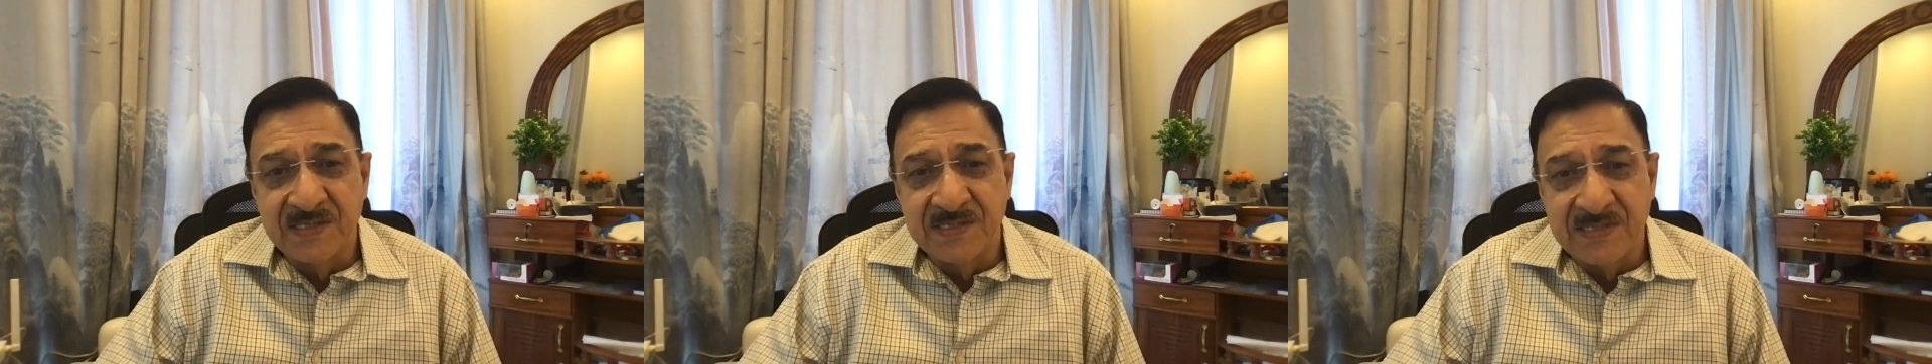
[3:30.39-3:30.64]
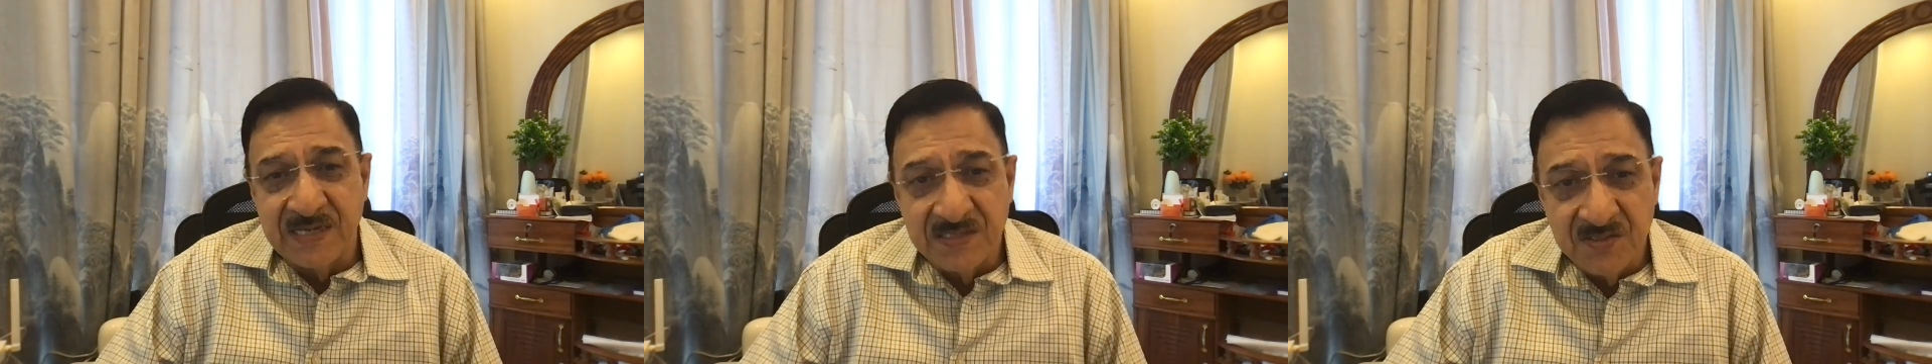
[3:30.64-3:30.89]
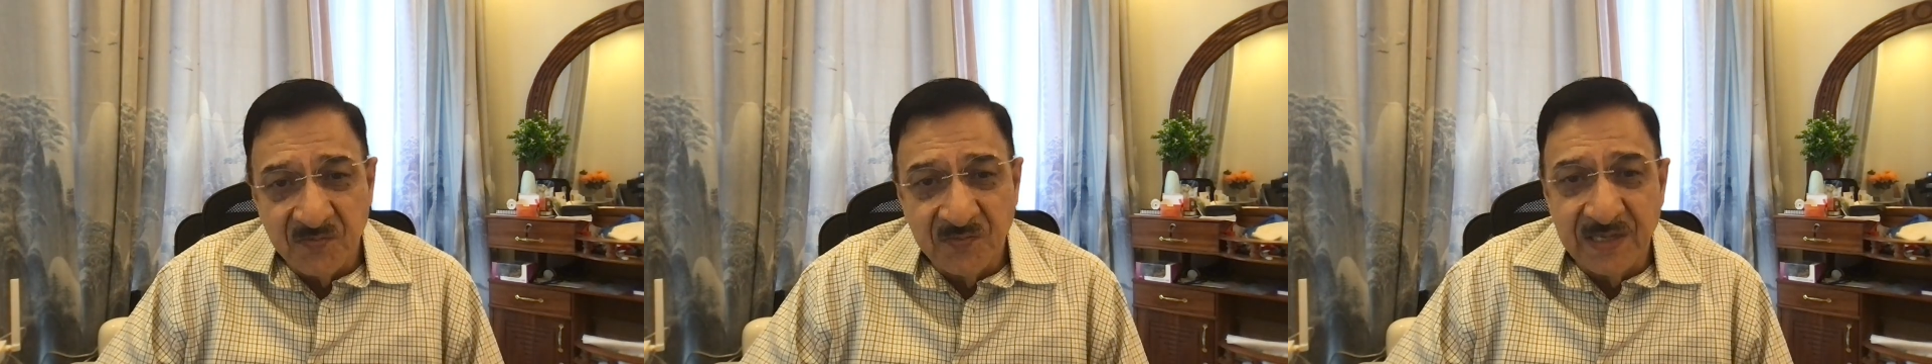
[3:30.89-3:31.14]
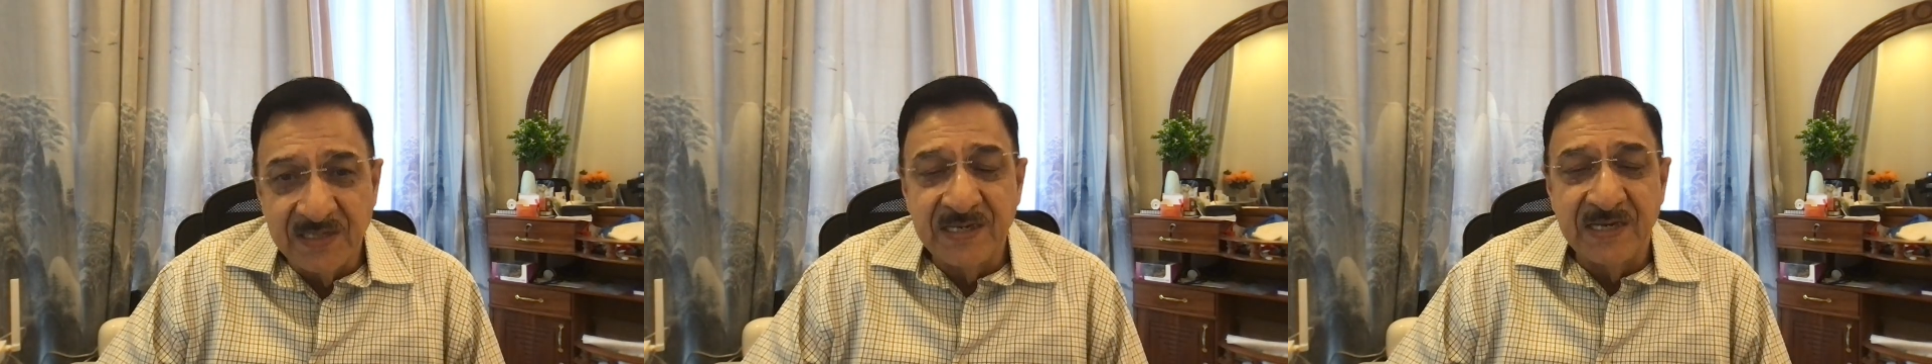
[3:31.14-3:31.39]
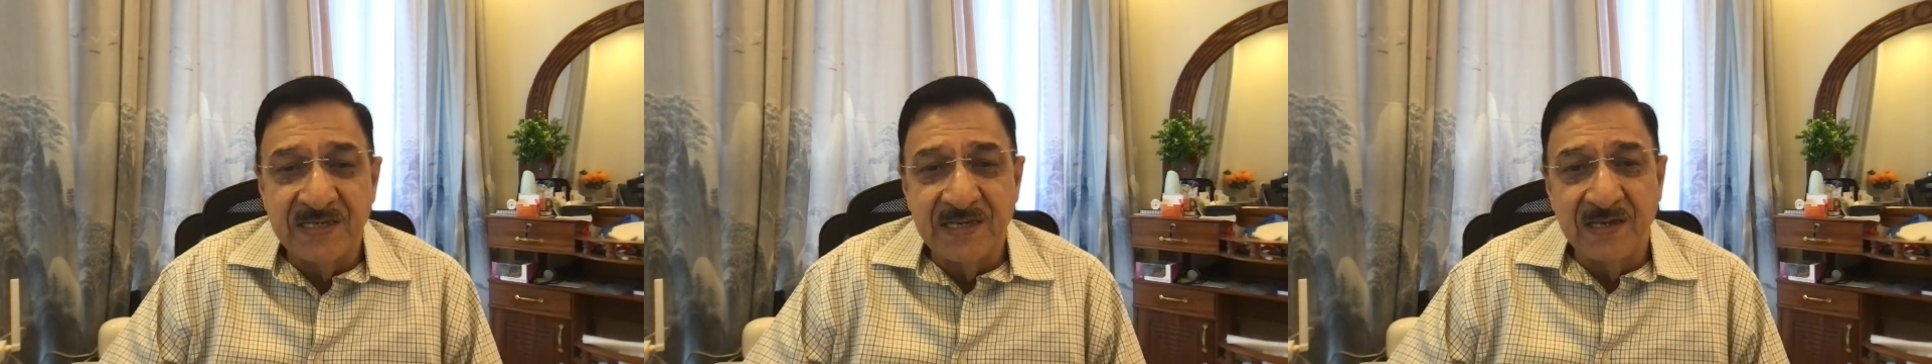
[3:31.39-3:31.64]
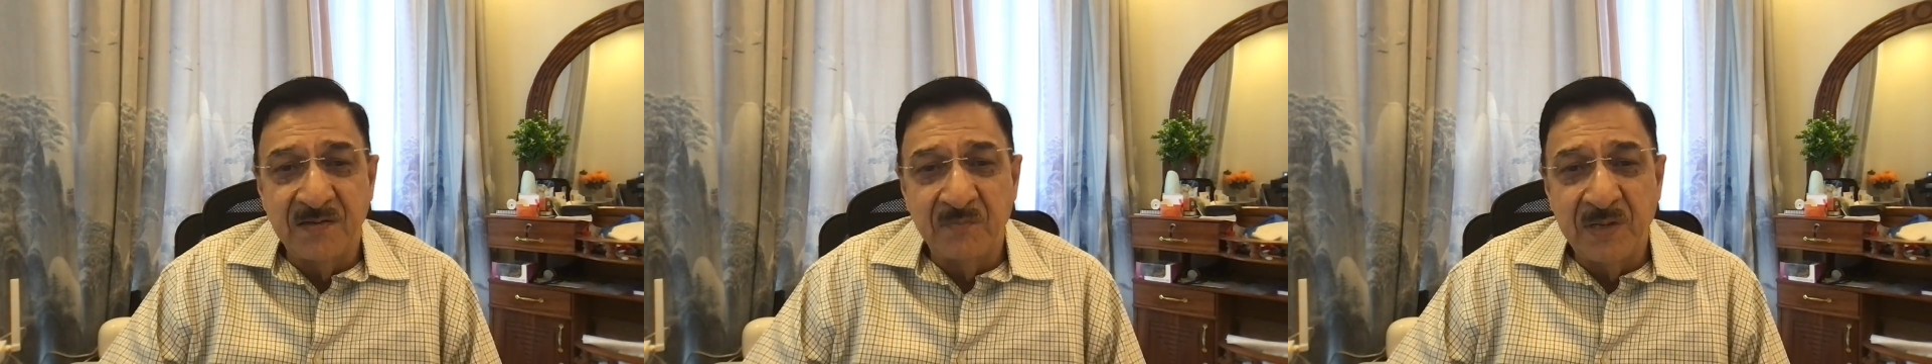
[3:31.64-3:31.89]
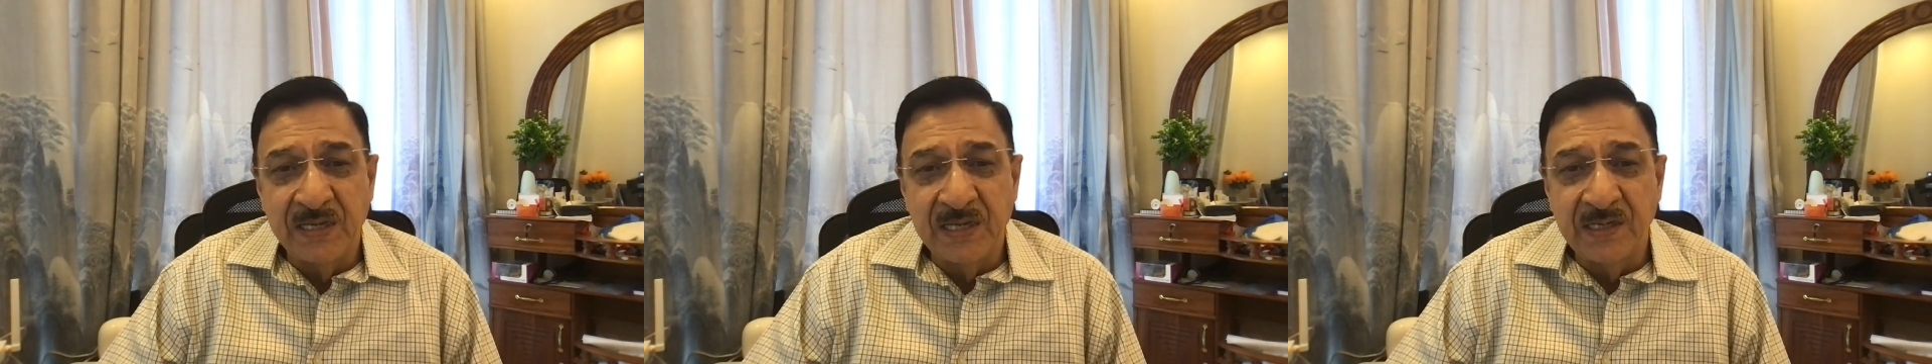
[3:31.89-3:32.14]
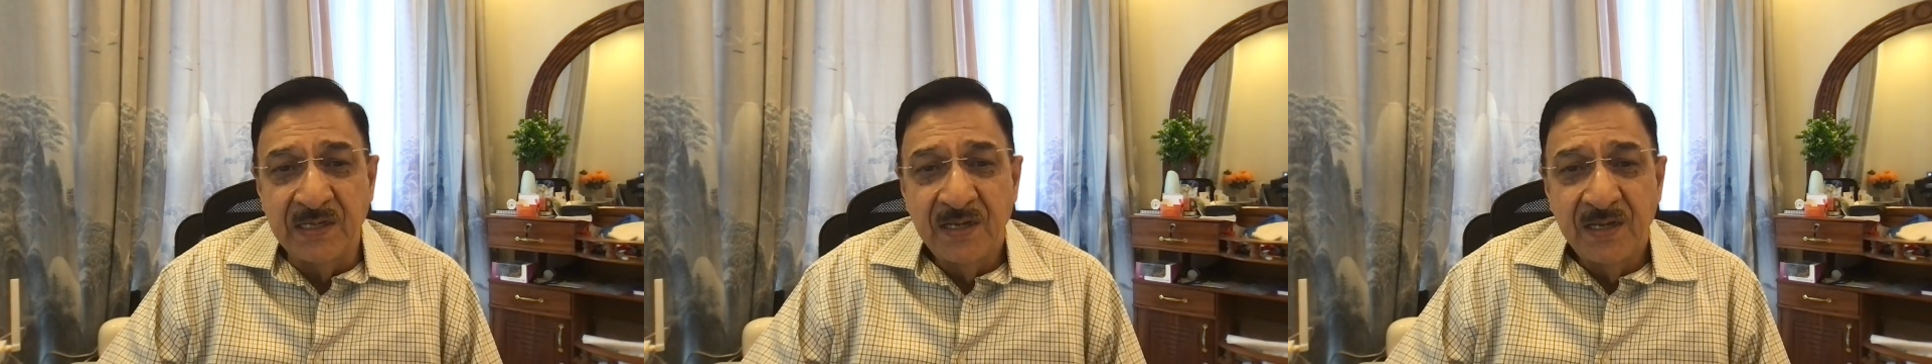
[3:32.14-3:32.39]
sense of that data and
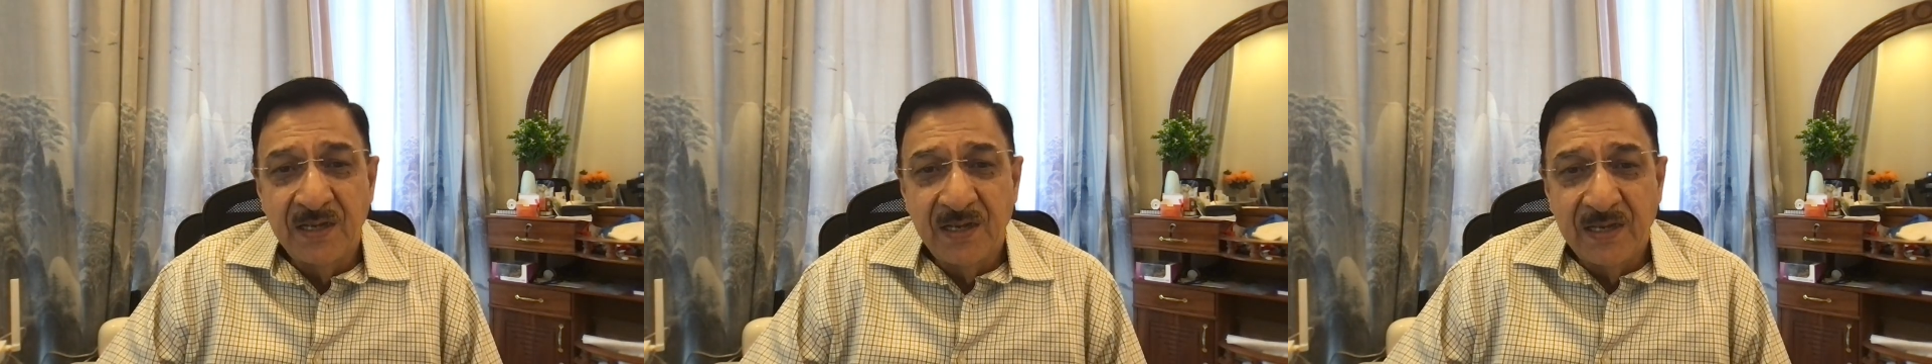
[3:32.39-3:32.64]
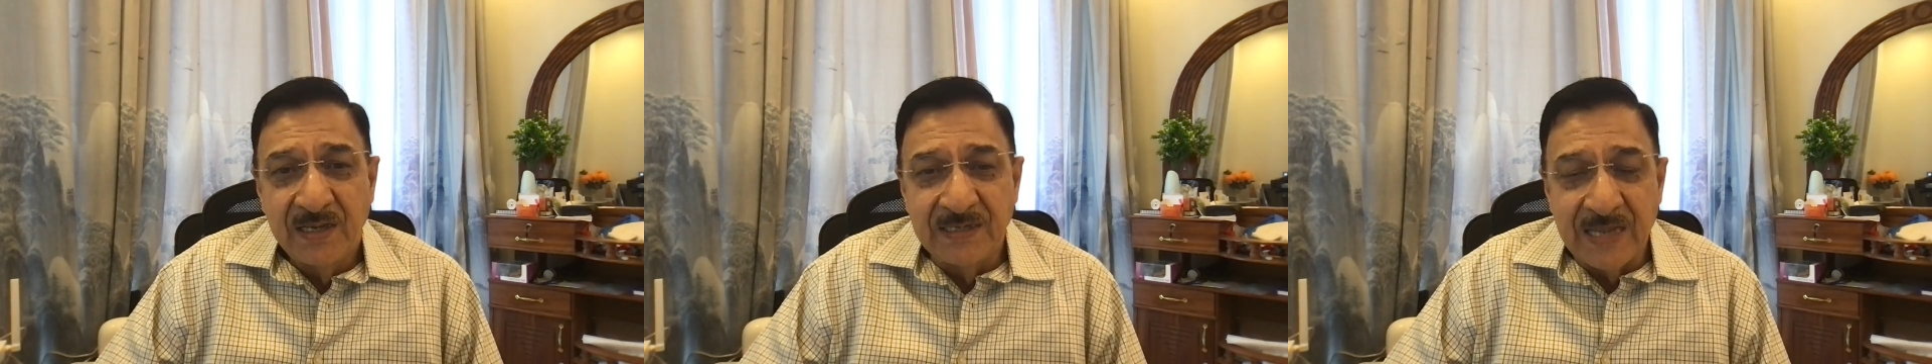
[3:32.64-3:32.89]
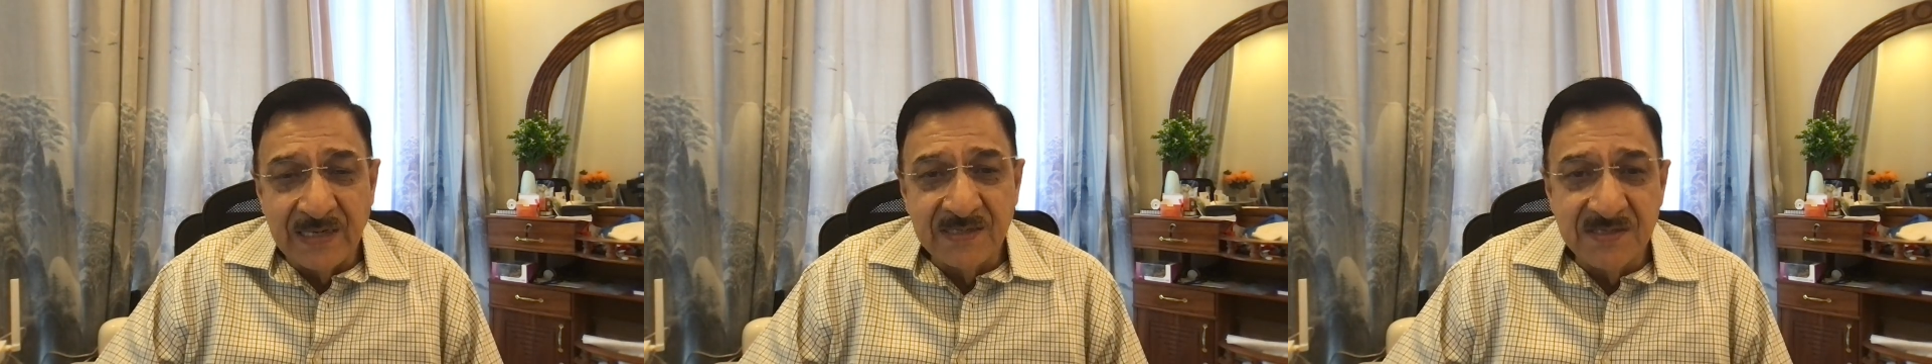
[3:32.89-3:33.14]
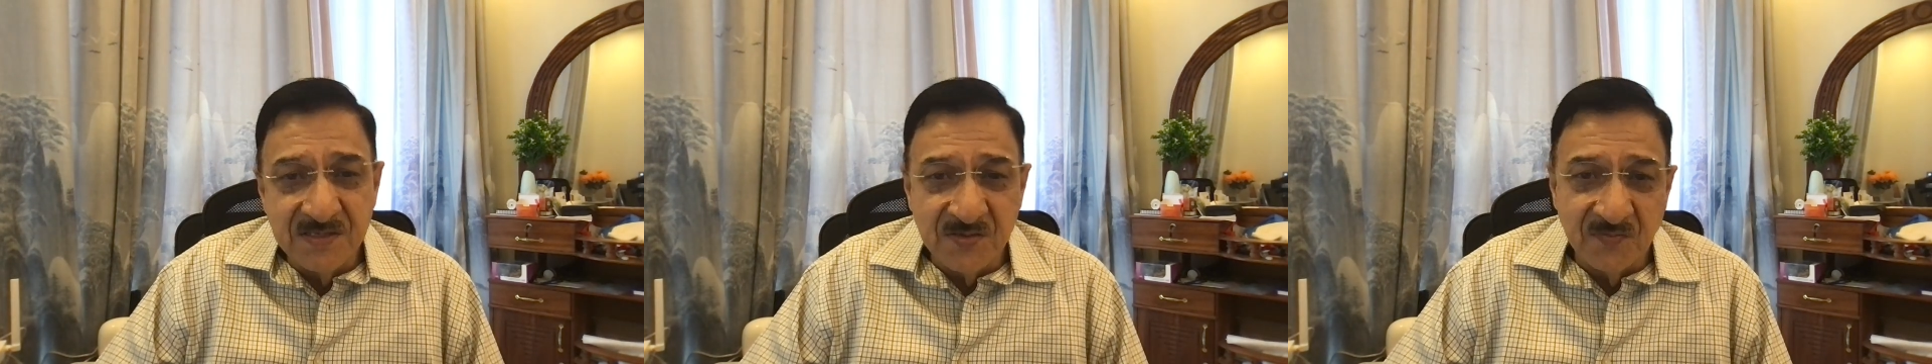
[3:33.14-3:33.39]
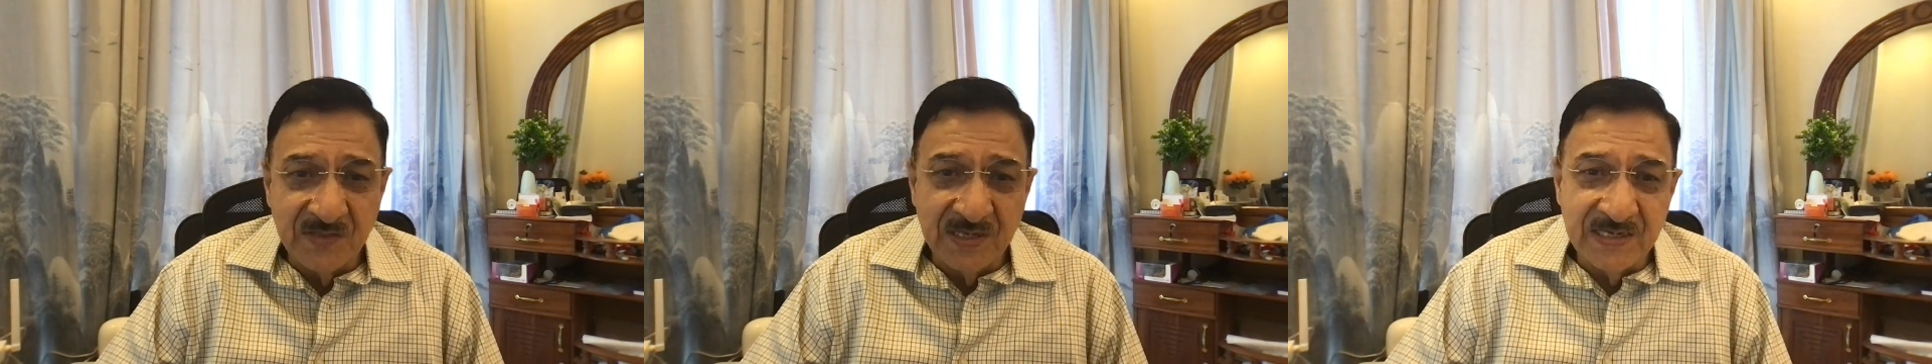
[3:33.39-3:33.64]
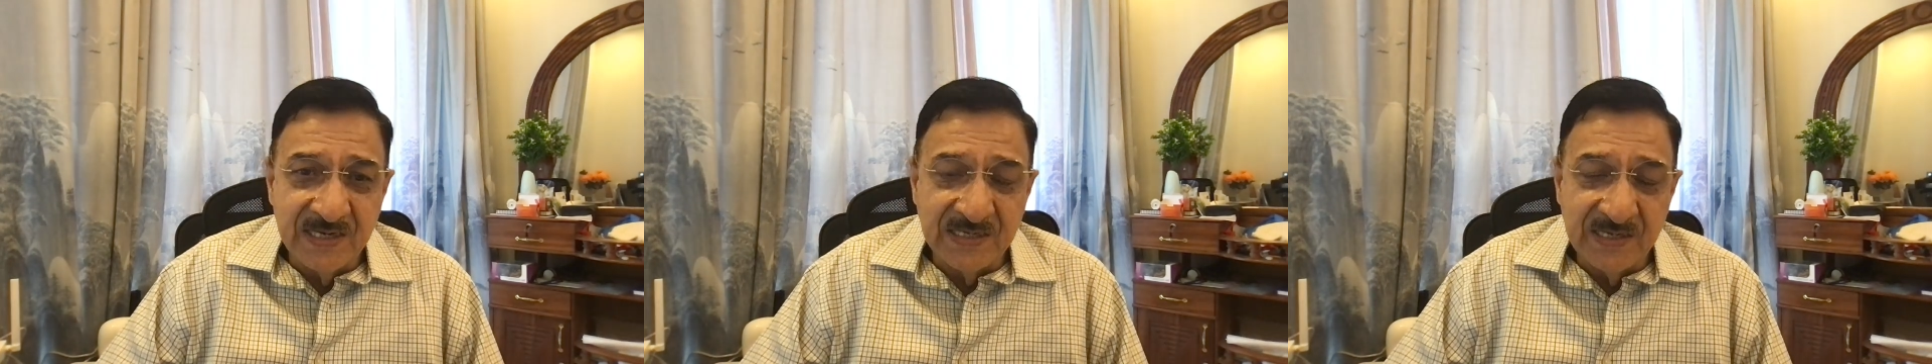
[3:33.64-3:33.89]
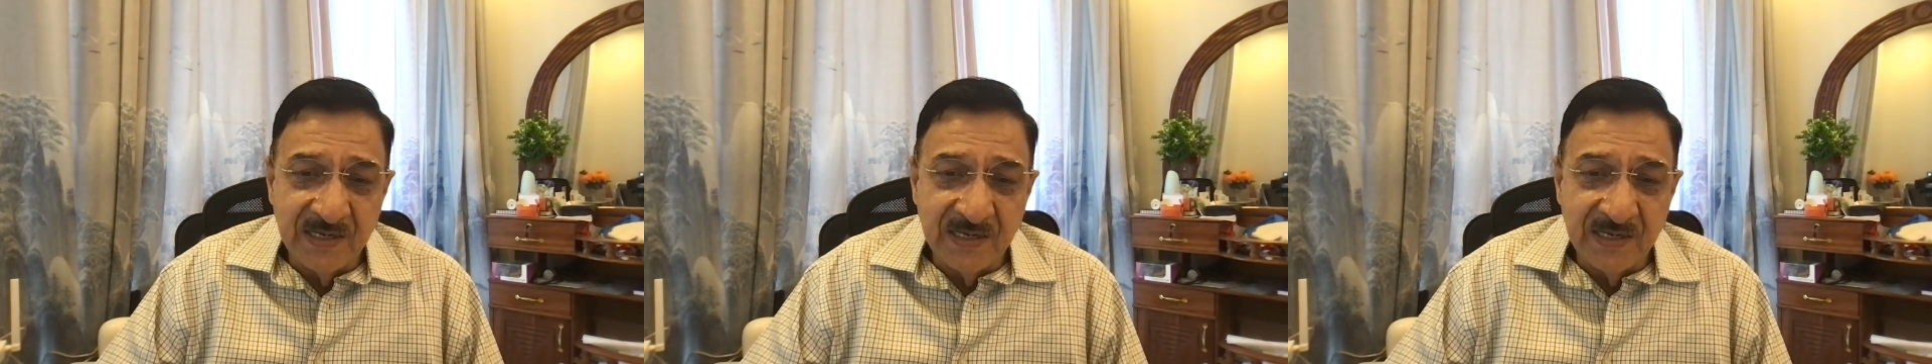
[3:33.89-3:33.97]
making analysis of that data.